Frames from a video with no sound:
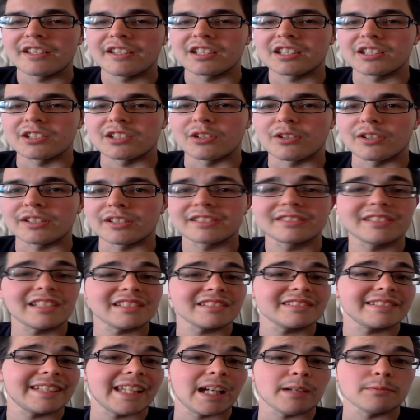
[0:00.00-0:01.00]
It
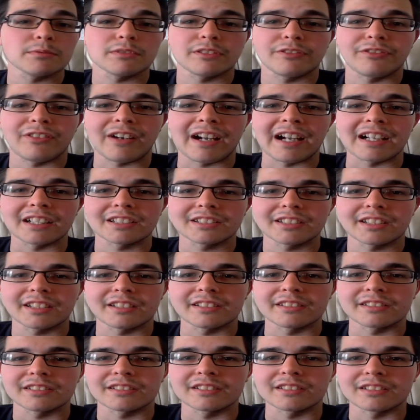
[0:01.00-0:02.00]
doesn't help the fact
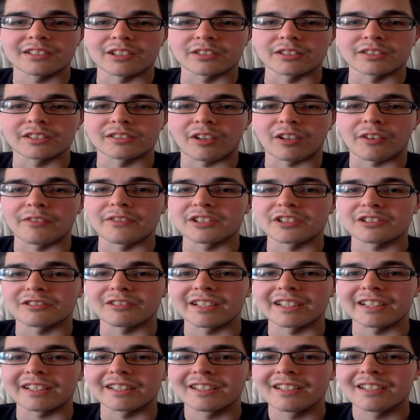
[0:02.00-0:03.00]
that, they're
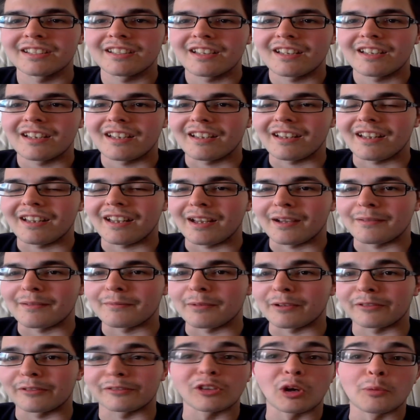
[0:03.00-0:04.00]
obviously
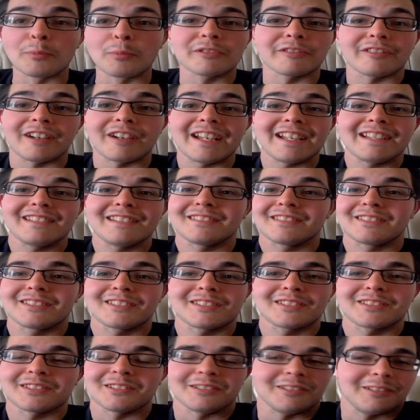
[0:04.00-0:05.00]
with Roman Reigns,
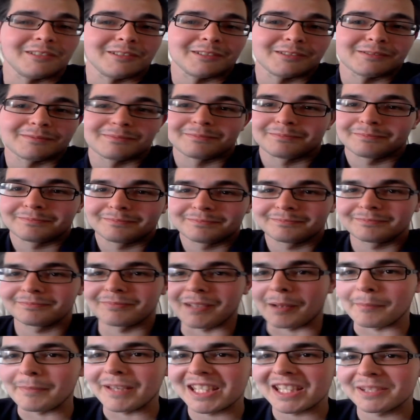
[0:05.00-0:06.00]
so
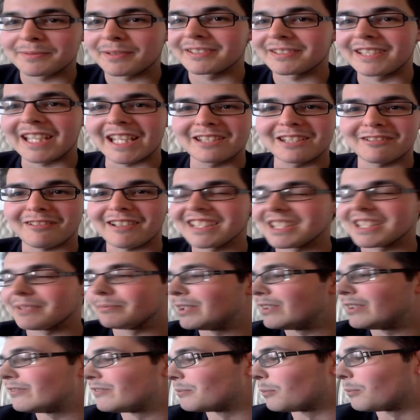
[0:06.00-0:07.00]
that makes me dislike them
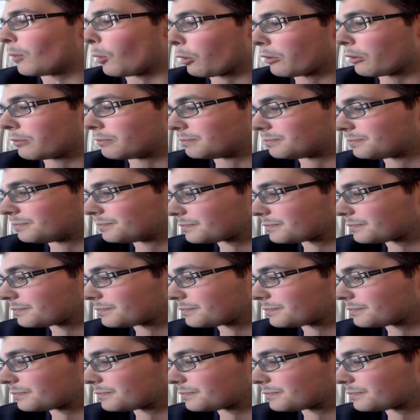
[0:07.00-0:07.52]
even more.